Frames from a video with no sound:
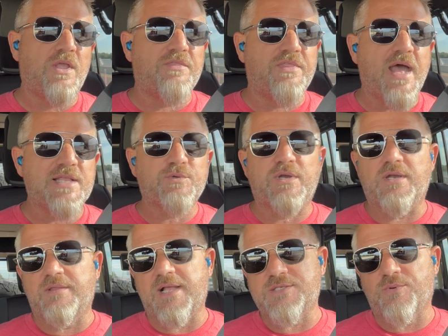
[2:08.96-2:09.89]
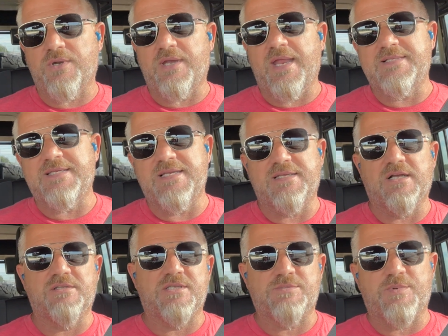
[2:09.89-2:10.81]
That's what an 18
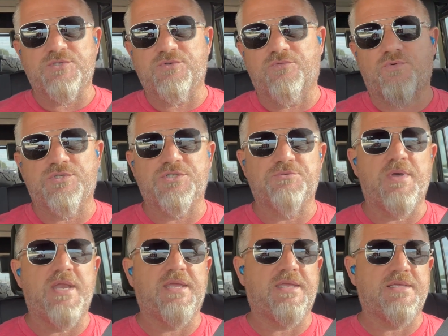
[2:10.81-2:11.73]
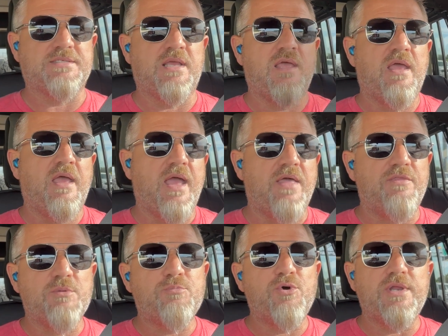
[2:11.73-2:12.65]
Delta Special Forces medic is. And
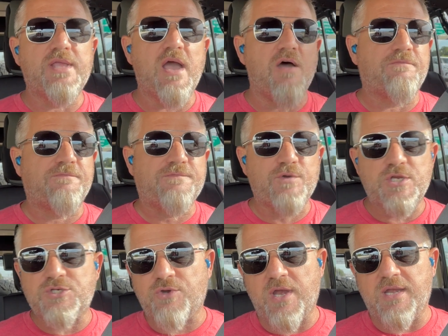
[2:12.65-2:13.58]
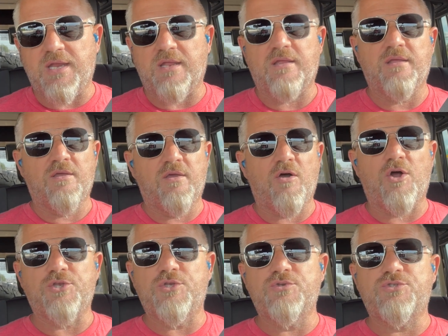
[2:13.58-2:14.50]
they're putting out free training
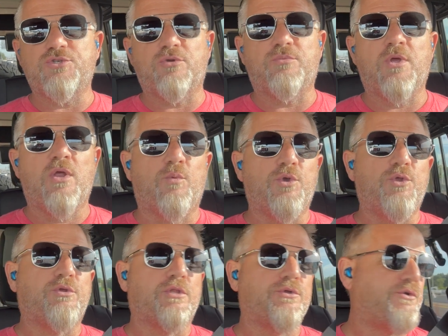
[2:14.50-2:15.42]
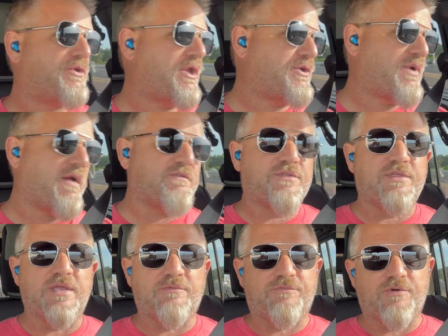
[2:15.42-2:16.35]
on YouTube where you can learn to do
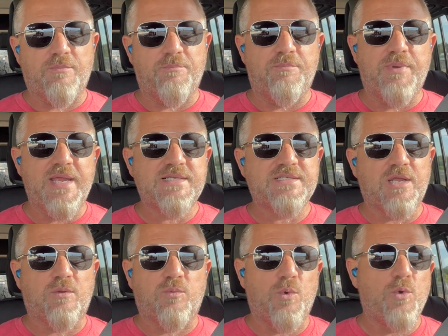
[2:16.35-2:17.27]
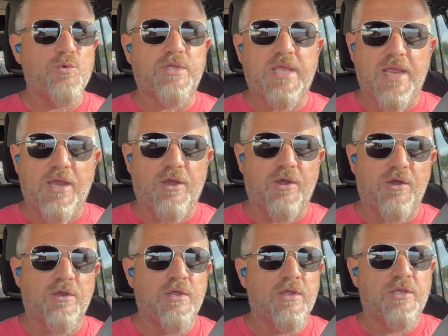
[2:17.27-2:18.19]
everything from basic wound care,
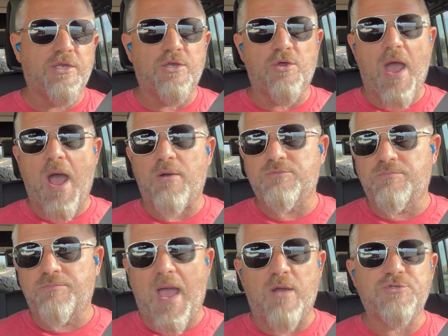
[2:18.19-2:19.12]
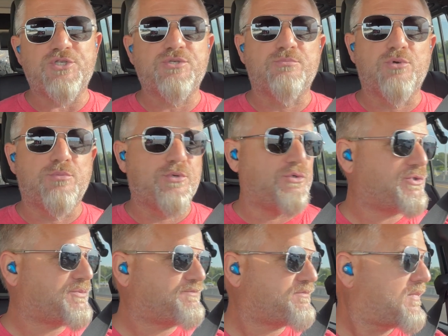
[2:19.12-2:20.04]
ouchies and
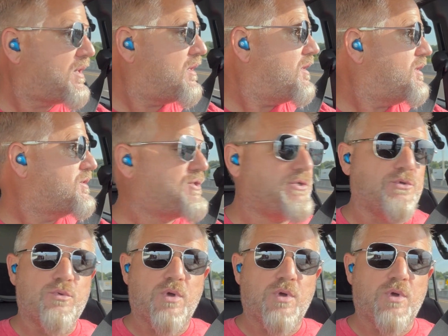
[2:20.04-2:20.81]
boo-boos, to